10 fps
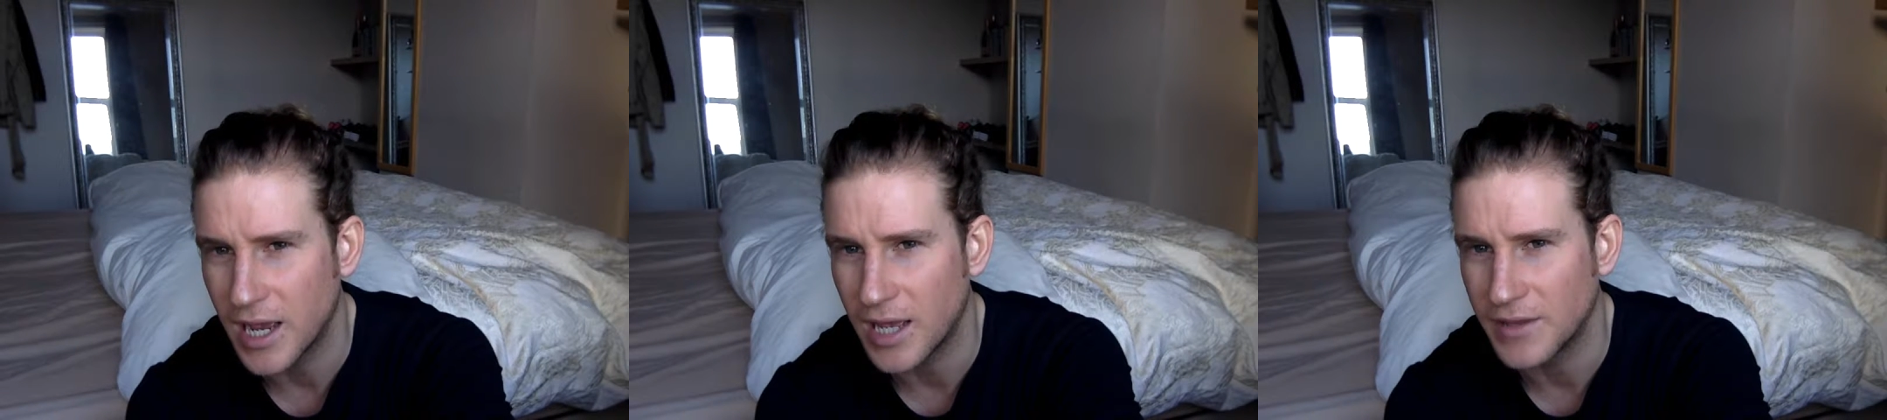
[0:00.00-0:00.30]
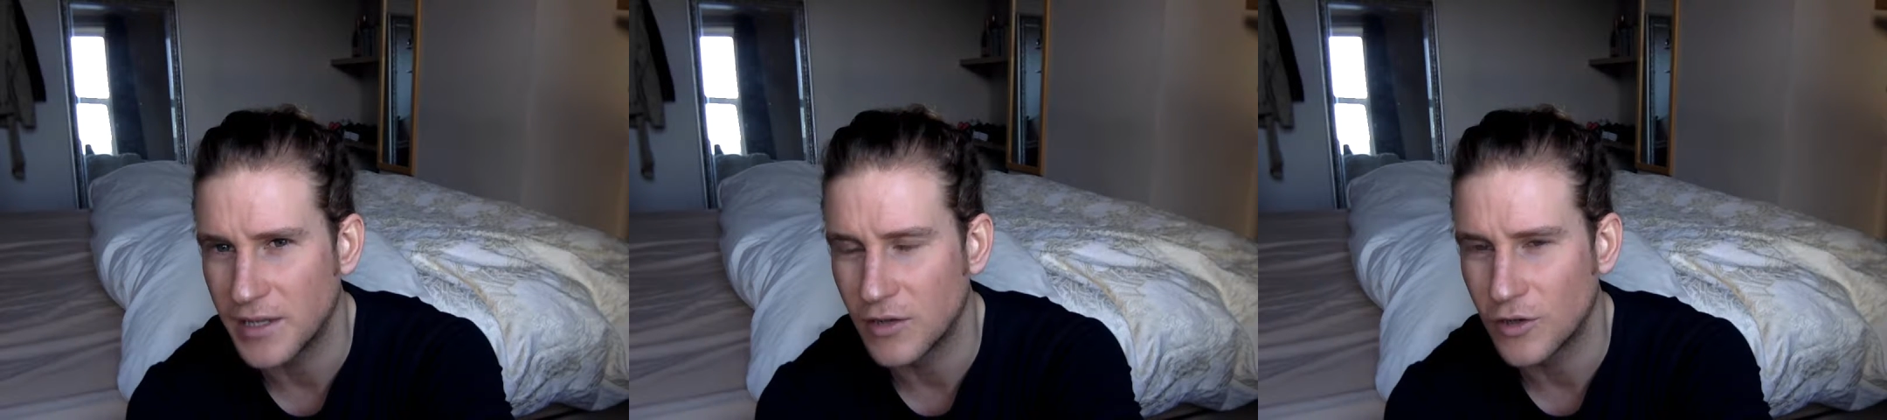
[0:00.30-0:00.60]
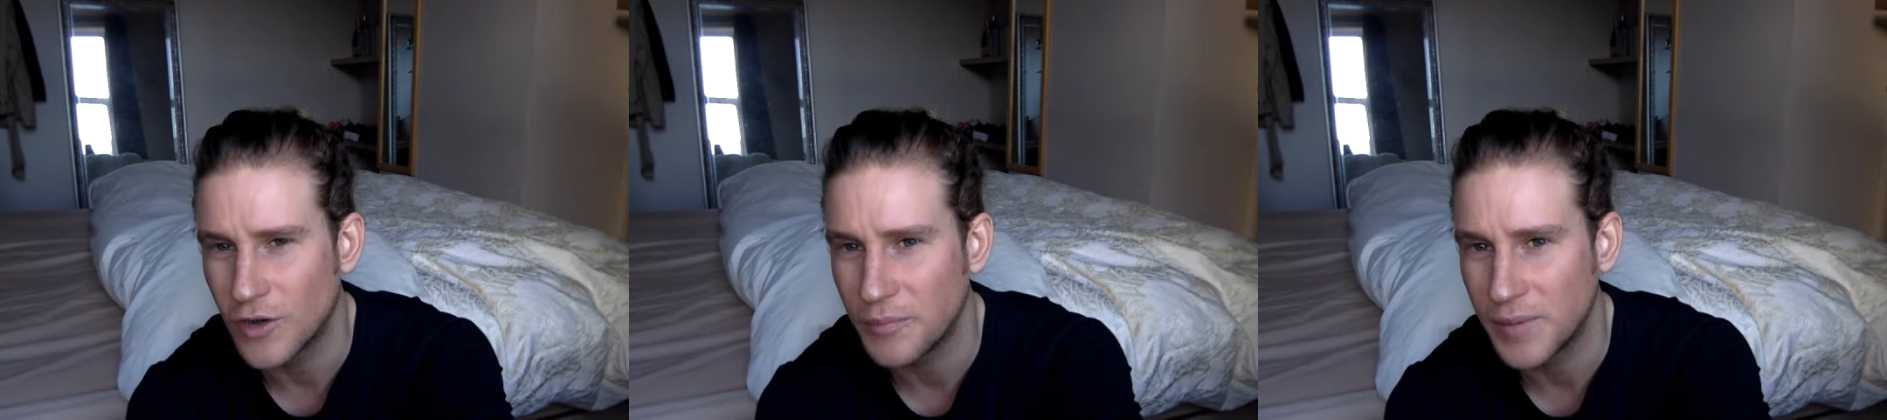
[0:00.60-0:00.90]
and they look
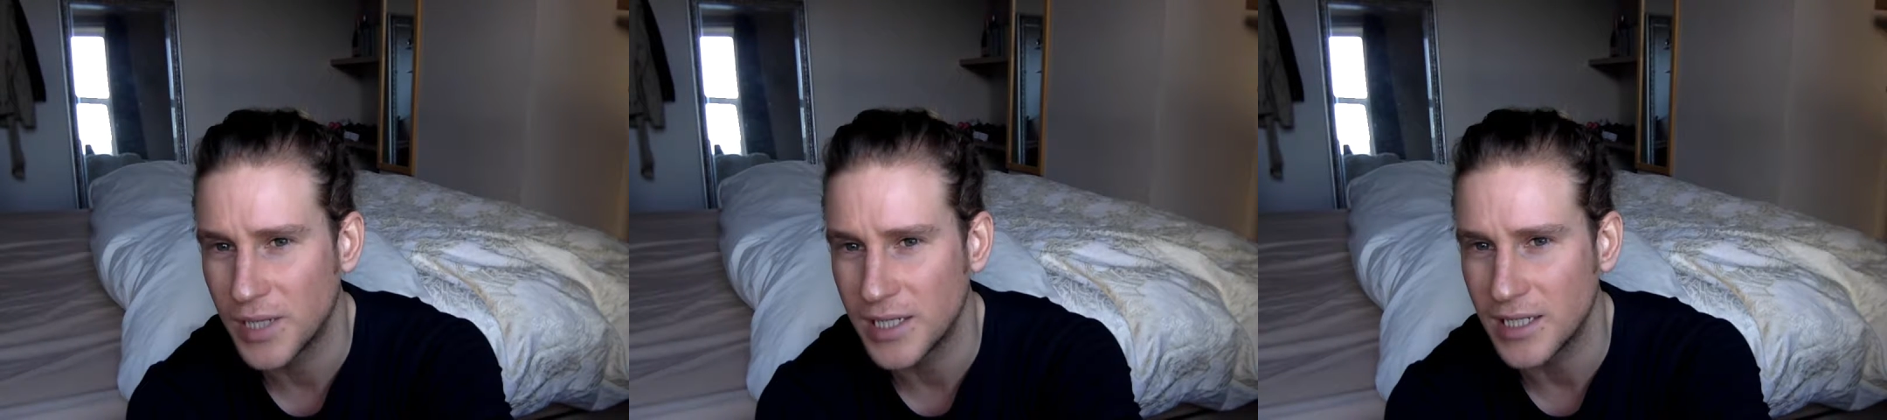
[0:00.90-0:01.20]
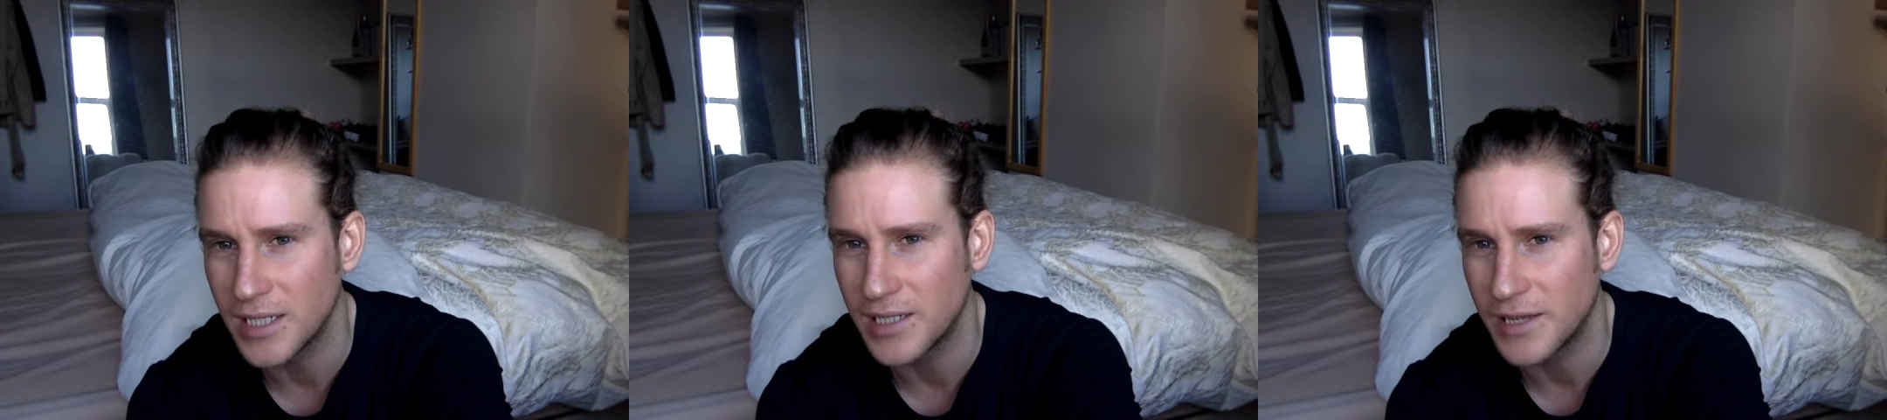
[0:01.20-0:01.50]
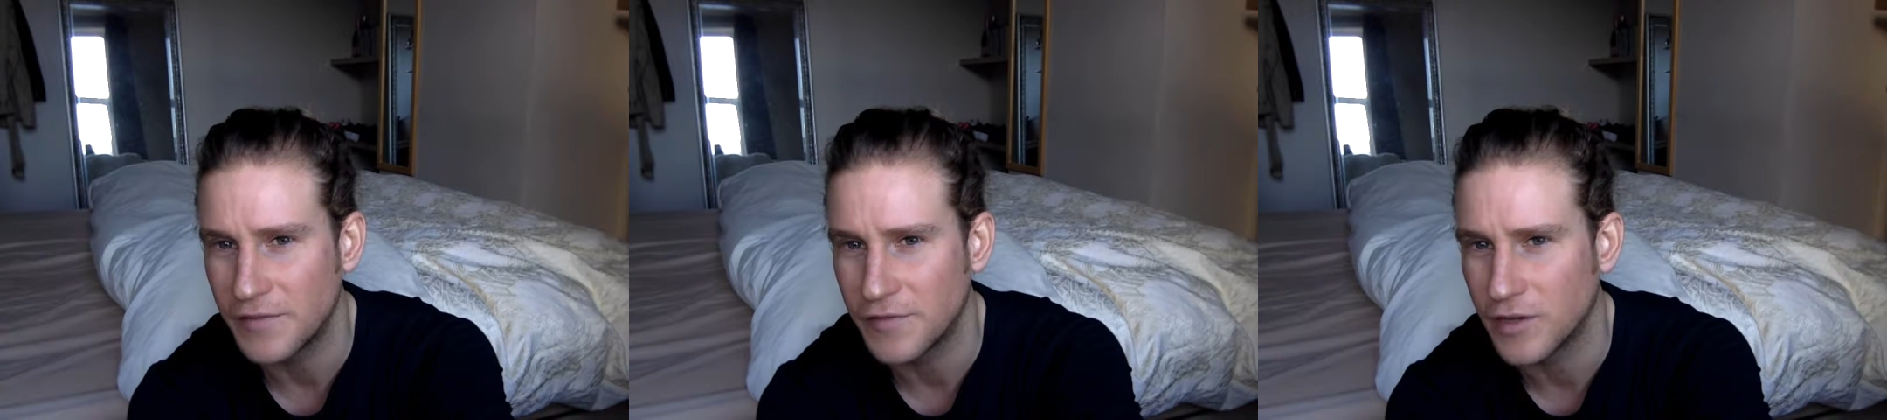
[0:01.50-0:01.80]
completely
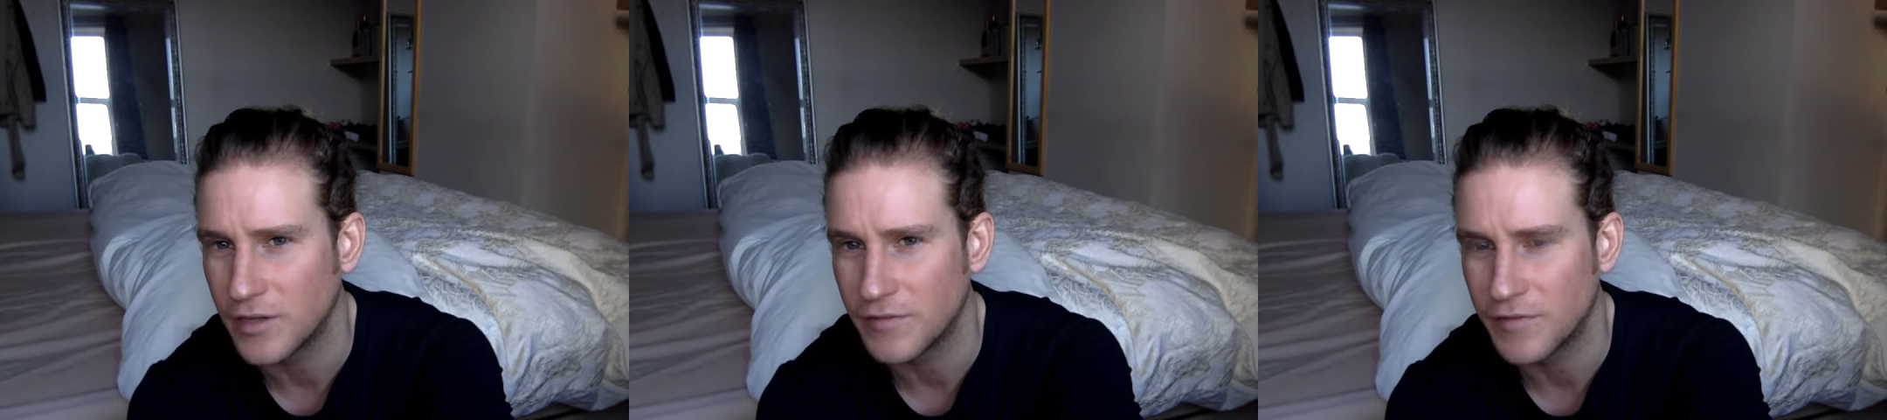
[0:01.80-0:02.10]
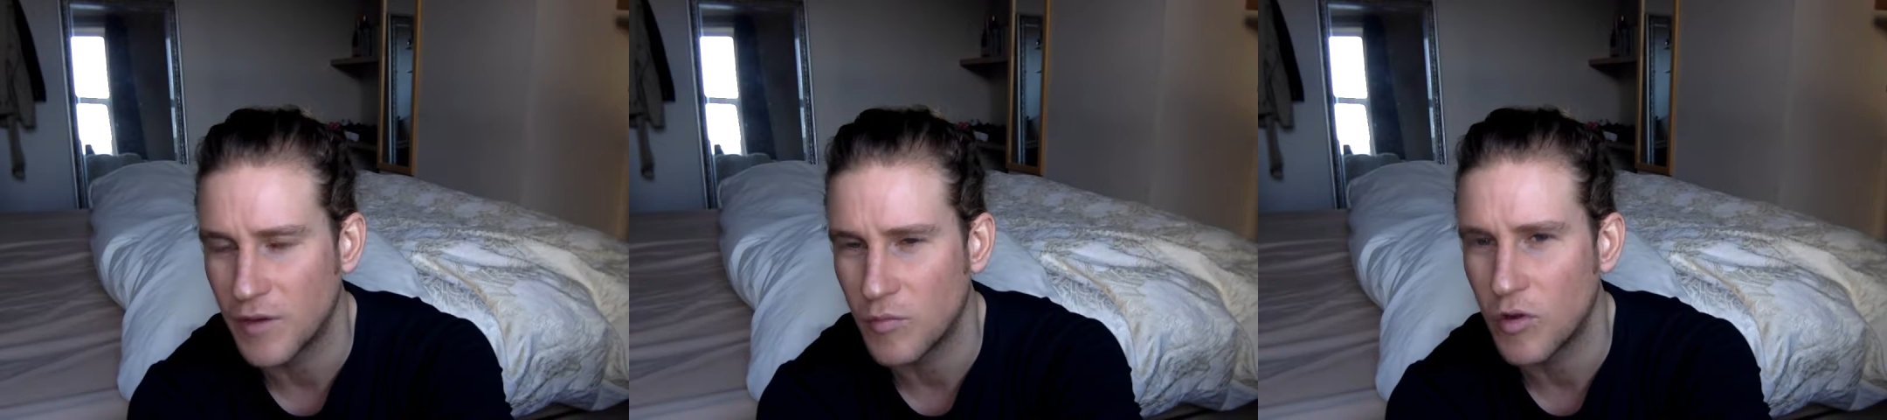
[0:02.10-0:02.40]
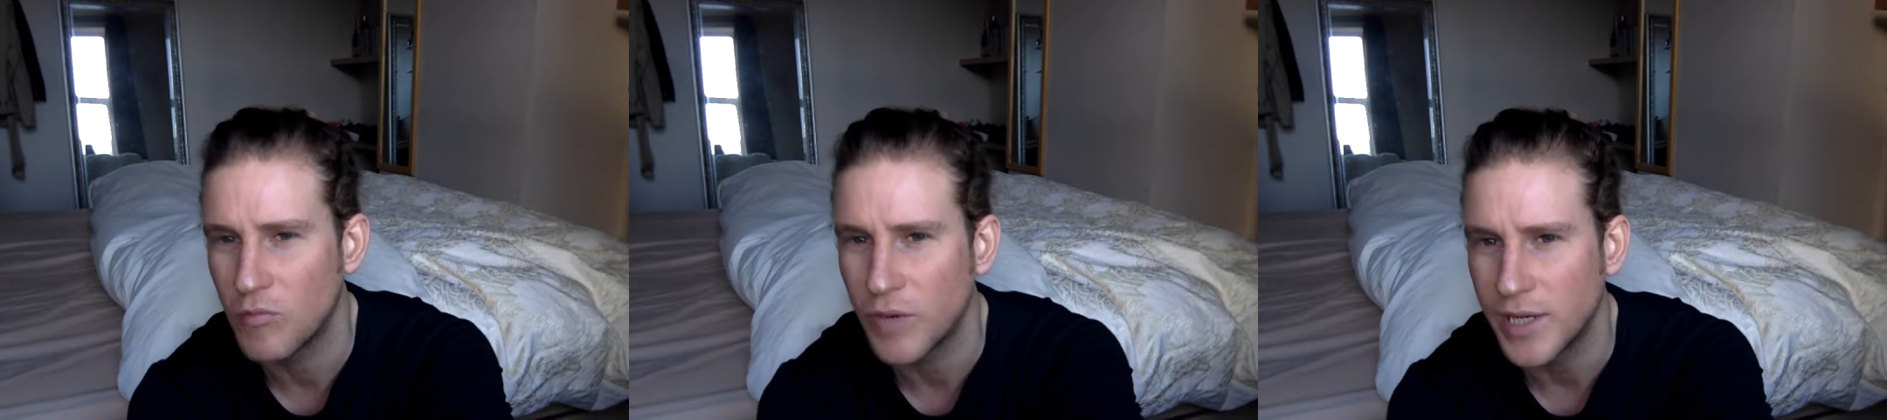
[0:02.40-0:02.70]
different from
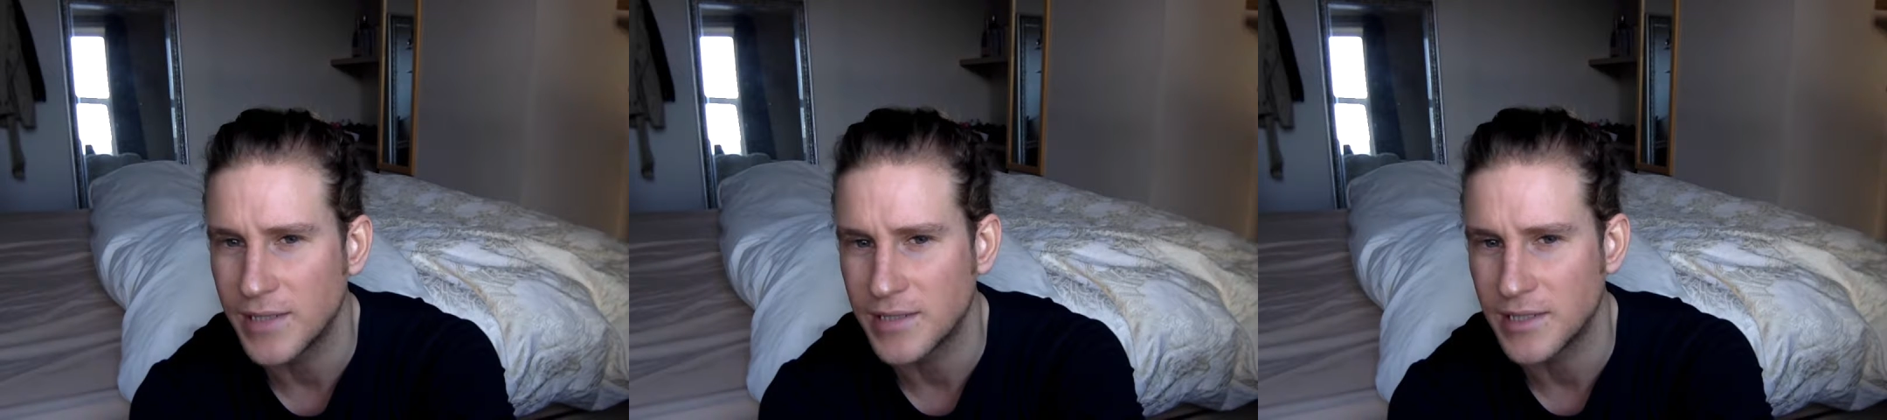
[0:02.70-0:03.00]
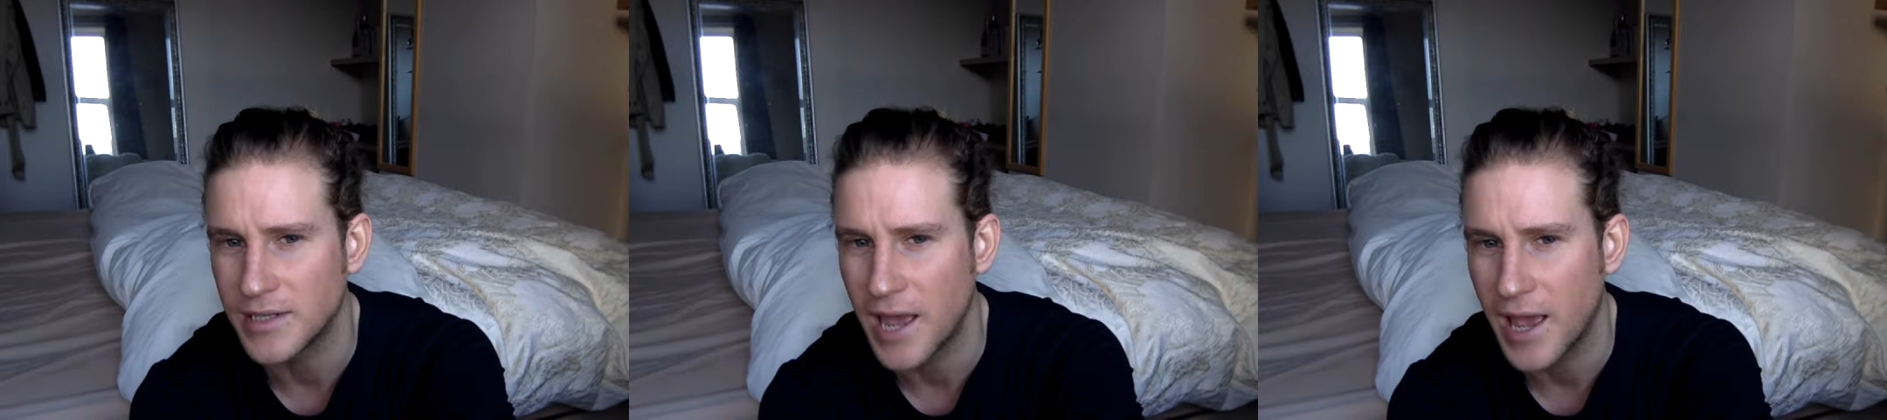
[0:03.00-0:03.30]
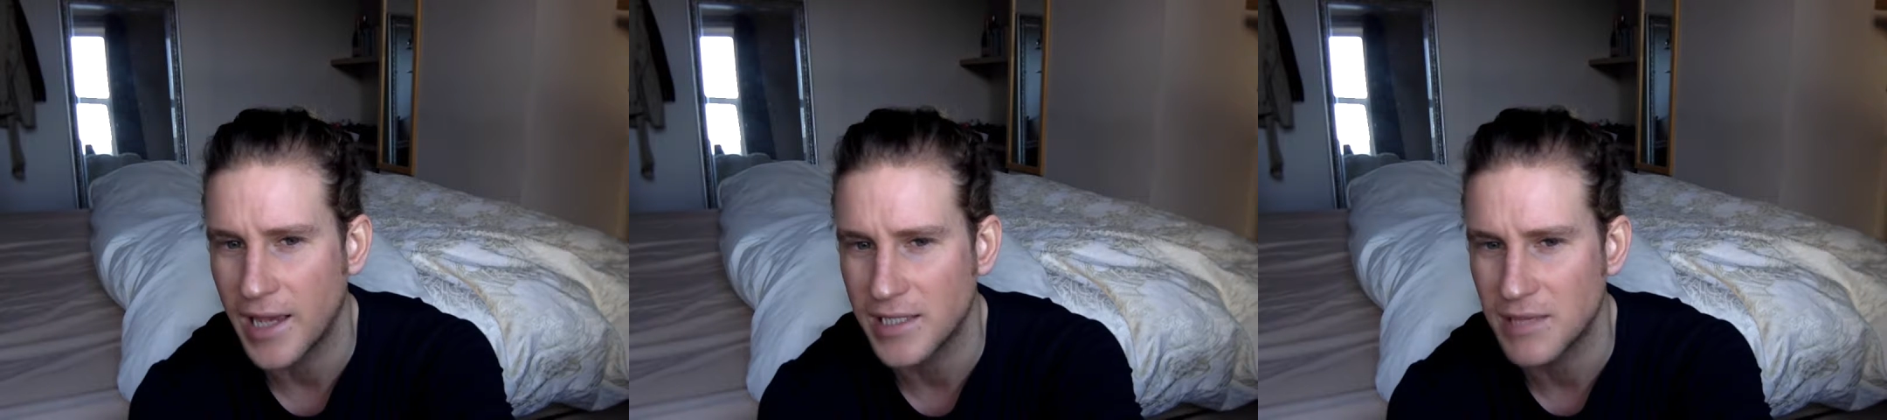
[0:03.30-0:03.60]
one week to the
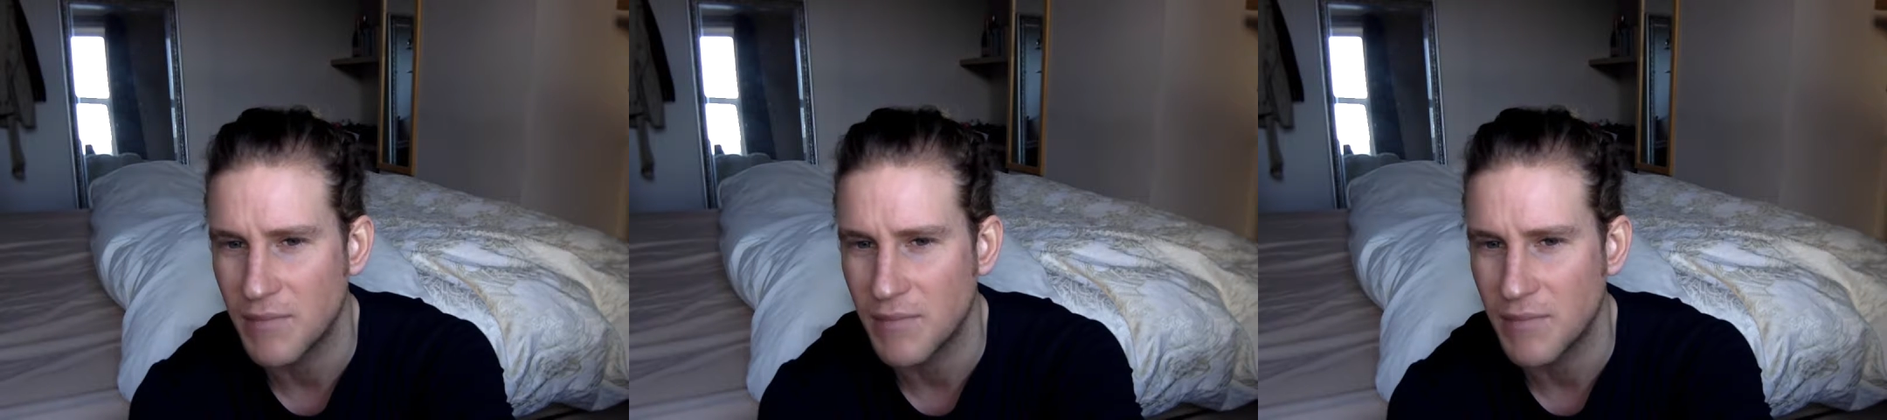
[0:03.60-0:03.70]
next.